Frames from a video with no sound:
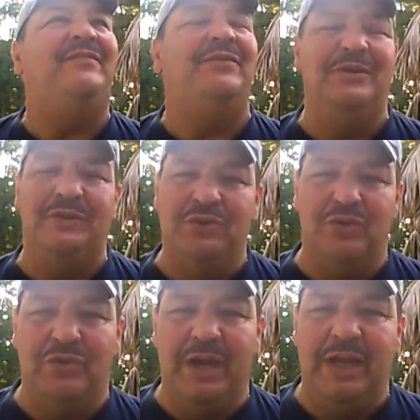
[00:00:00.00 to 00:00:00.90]
flew into a
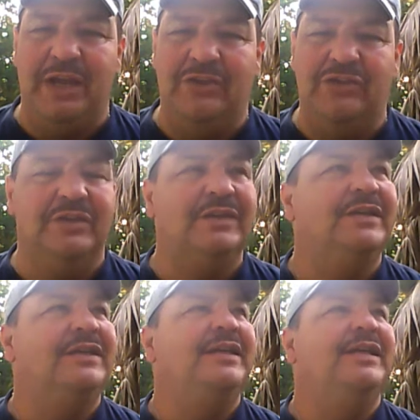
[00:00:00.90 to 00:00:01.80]
rage,
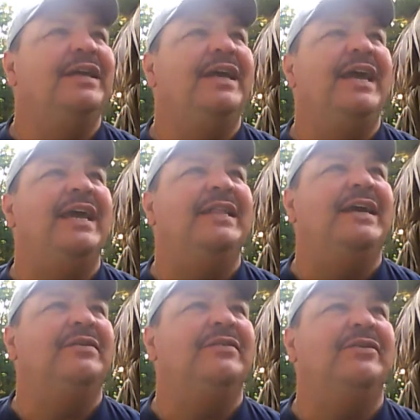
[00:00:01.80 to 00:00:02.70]
and
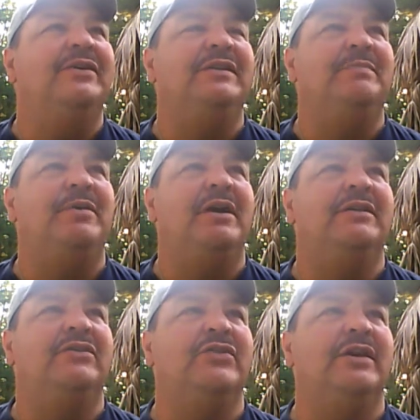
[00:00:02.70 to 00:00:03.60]
I was going to park
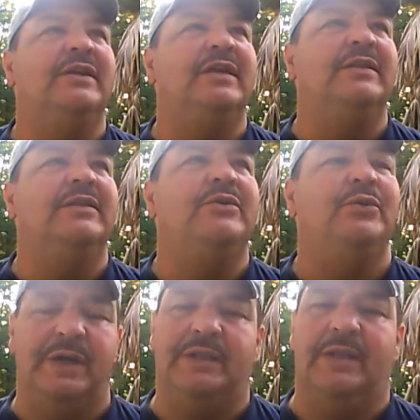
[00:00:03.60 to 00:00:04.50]
the truck and
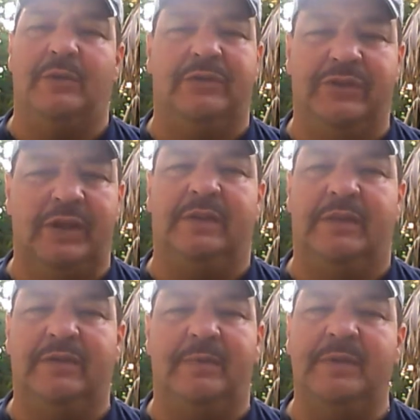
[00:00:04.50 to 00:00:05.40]
quit. I was
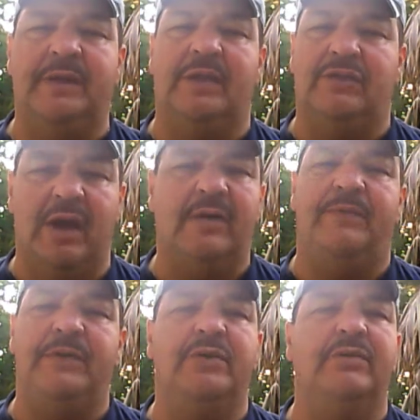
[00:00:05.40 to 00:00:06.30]
done. So I'm not going to drive
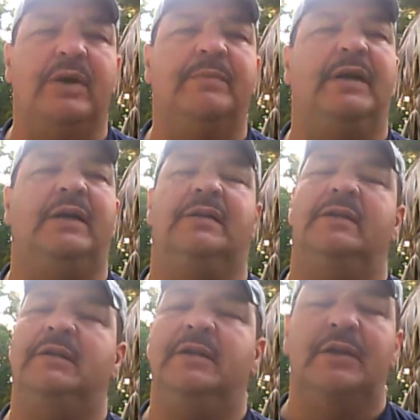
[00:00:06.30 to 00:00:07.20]
for you. I'm not going to
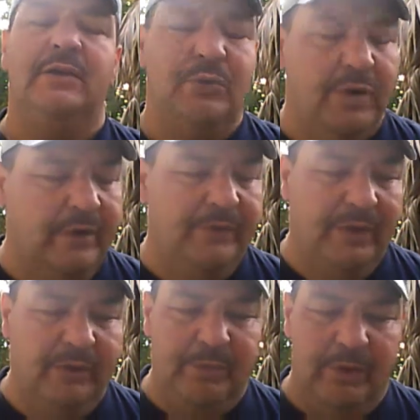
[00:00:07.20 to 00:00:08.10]
work for
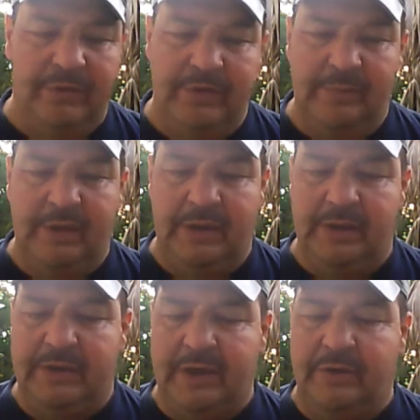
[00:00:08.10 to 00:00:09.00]
this person. I'm not
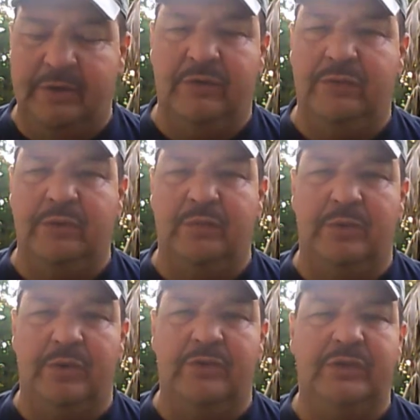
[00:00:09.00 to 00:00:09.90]
going to take orders from this
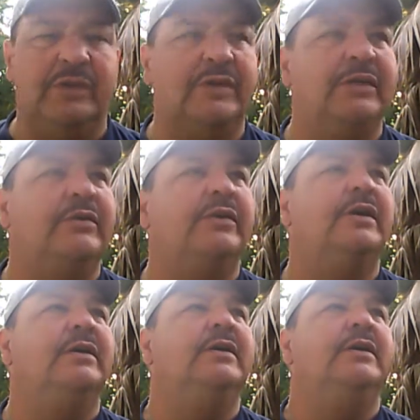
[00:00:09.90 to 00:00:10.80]
person. You're
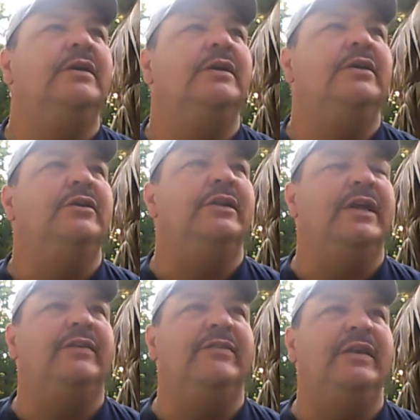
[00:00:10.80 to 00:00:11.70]

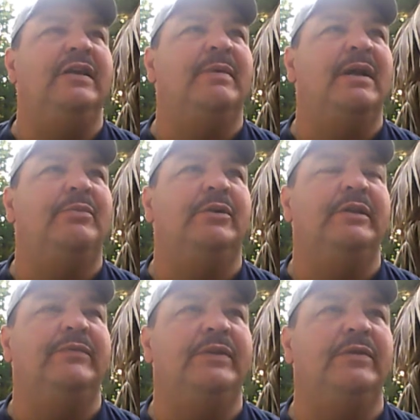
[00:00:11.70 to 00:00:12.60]
not seeing my
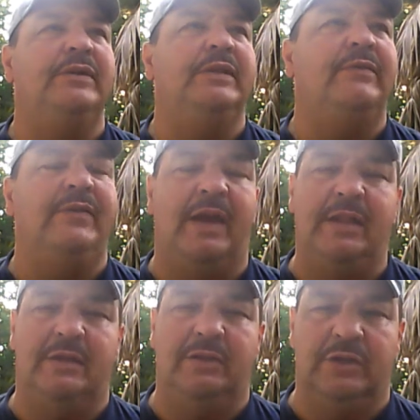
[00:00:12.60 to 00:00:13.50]
point of view, and I've had
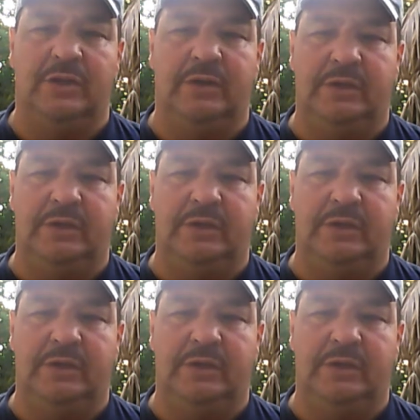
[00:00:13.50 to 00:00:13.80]
it. And